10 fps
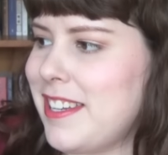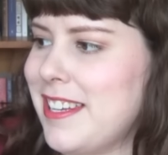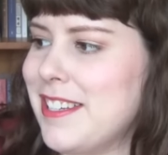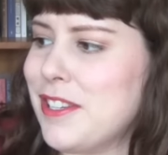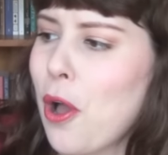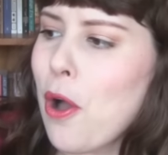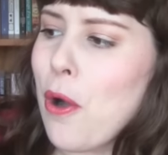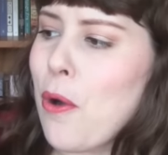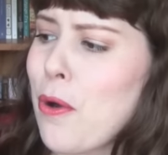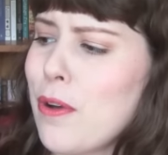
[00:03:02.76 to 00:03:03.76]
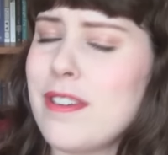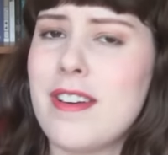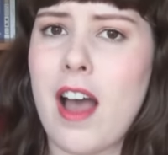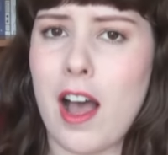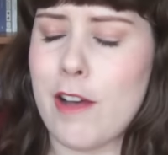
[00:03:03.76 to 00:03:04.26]
This is
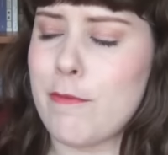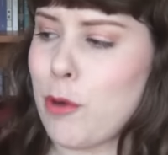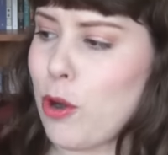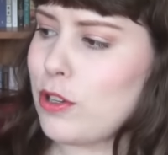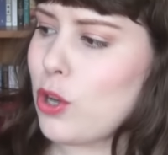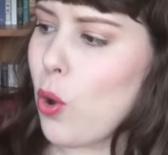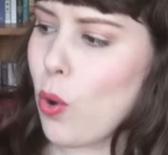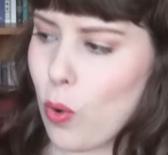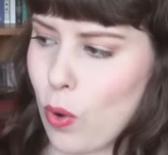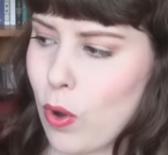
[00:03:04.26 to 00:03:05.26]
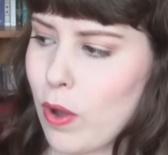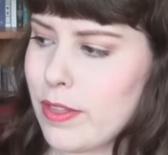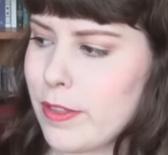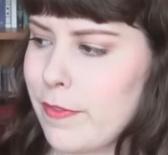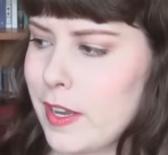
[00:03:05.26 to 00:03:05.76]
Horton Pot or
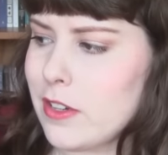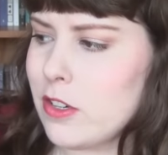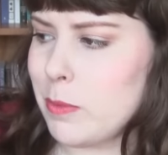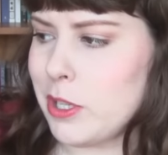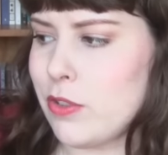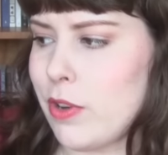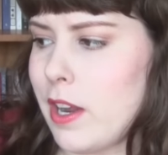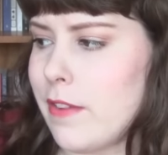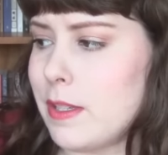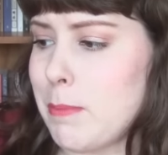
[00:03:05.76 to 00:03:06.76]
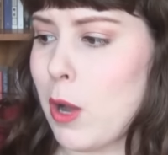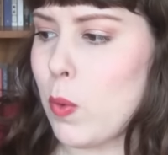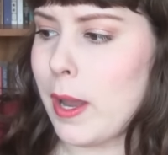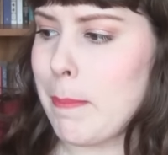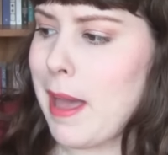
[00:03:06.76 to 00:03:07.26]
The Fiendish Mystery of
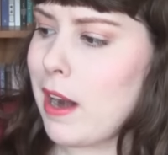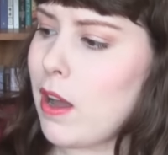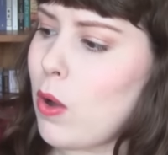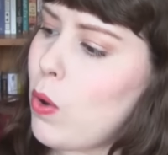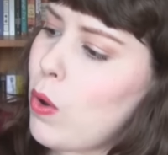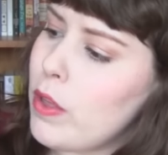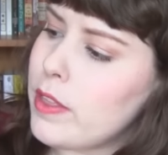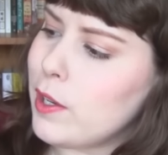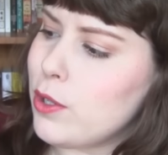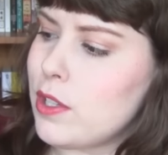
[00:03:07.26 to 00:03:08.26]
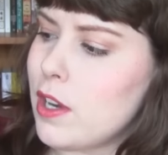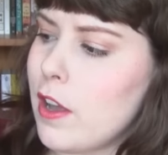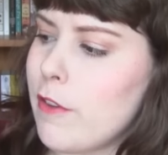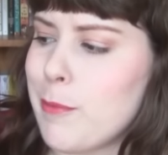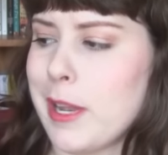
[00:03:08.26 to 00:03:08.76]
Smugwick Manor or The Loosening
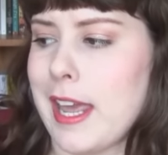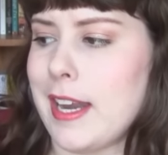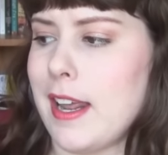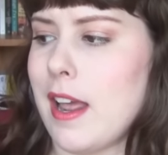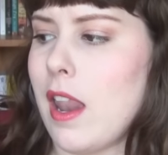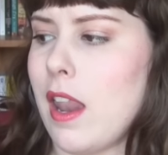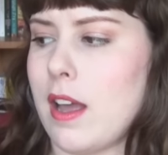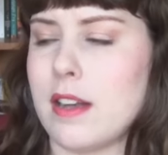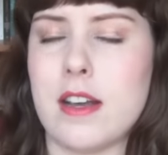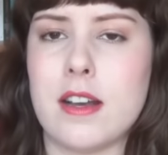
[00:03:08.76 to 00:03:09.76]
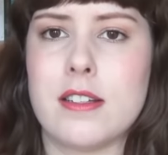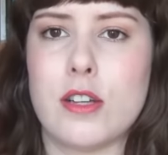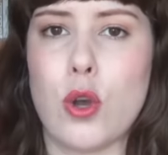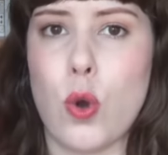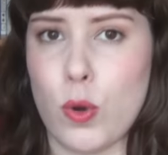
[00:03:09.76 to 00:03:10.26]
of Milady Luggertuck's
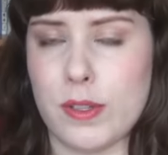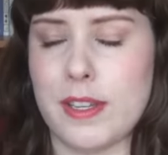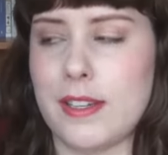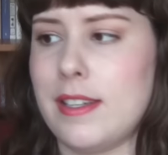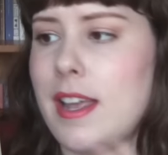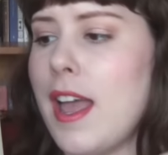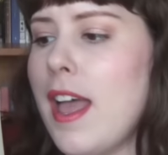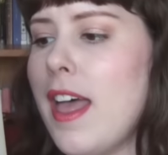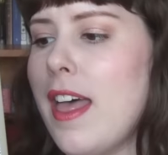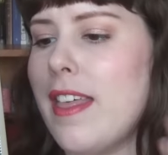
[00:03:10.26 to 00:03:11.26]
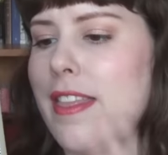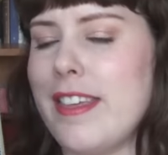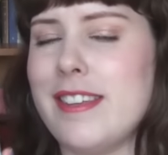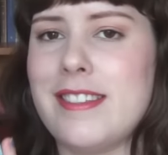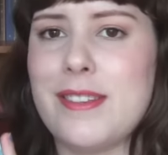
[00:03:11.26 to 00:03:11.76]
Corset.
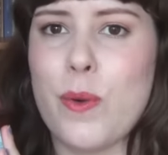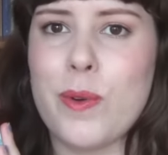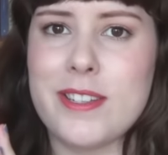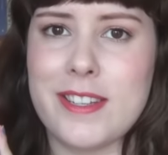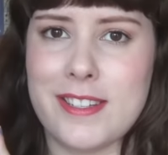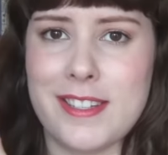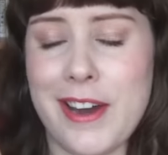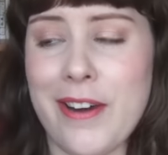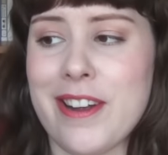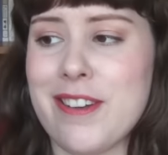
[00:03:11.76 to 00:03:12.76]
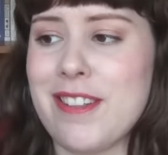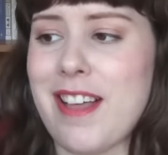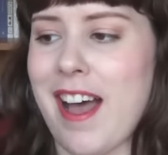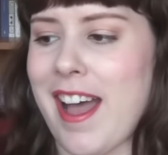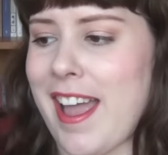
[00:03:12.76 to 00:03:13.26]
This was
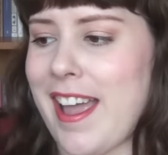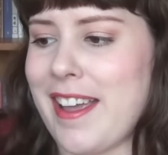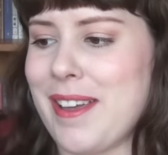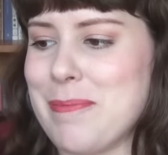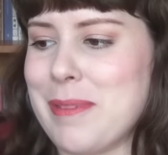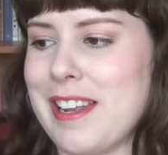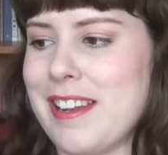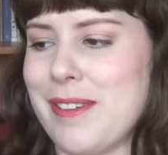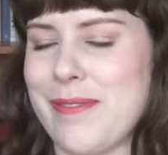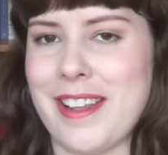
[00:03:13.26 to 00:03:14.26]
hysterical. I completely